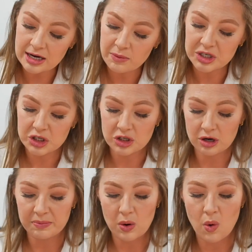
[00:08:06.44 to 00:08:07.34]
how much it
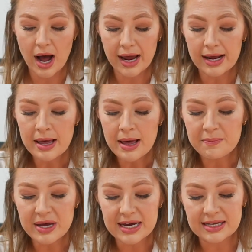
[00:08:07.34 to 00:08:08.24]
took me. Why?
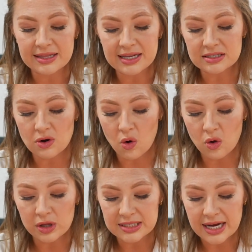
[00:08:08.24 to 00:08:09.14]
Because in these
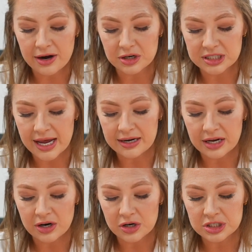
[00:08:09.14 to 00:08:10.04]
whole entire 10
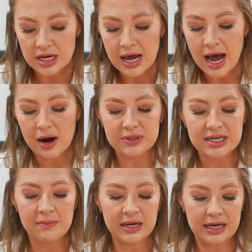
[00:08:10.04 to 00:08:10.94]
years, I was
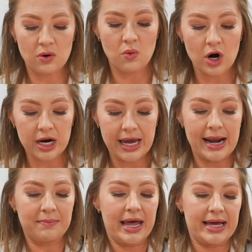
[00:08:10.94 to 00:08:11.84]
coming into work and
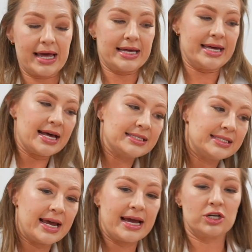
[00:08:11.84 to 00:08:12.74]
I'm like
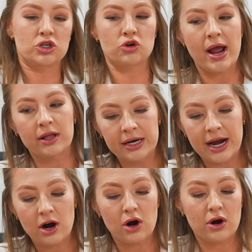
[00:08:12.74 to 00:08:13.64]
guessing and trial and
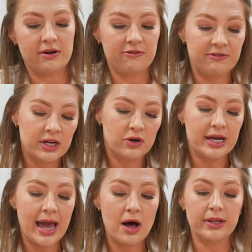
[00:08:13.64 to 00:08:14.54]
error and
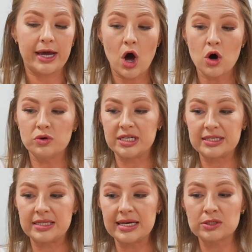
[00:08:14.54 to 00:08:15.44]
figuring out like, oh,
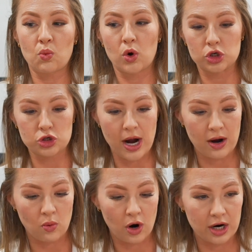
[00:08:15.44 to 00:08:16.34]
does this word
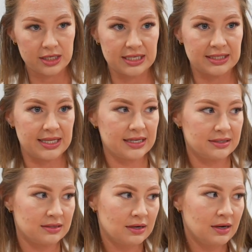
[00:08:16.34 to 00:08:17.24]
track work? Does
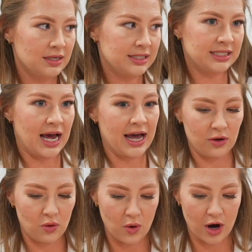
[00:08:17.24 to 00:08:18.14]
this
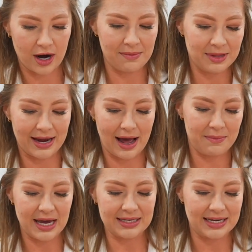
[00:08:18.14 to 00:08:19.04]
style work? I'm
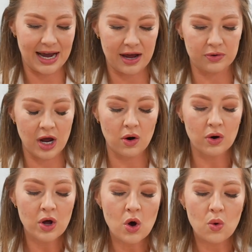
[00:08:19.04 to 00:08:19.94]
guessing, I don't know.
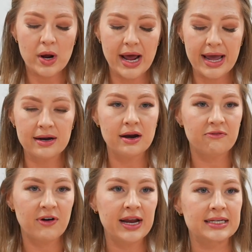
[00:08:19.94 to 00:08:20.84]
When I ended
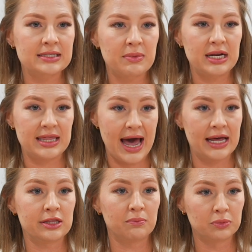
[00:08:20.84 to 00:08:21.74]
up finding somebody that
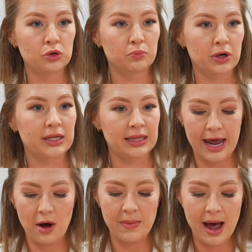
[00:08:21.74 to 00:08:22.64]
had the blueprint
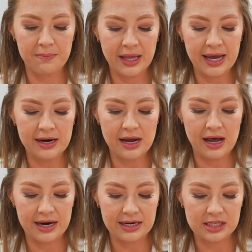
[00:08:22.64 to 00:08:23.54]
layout map plan
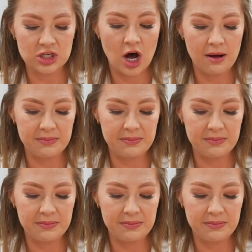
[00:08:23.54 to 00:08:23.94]
and he taught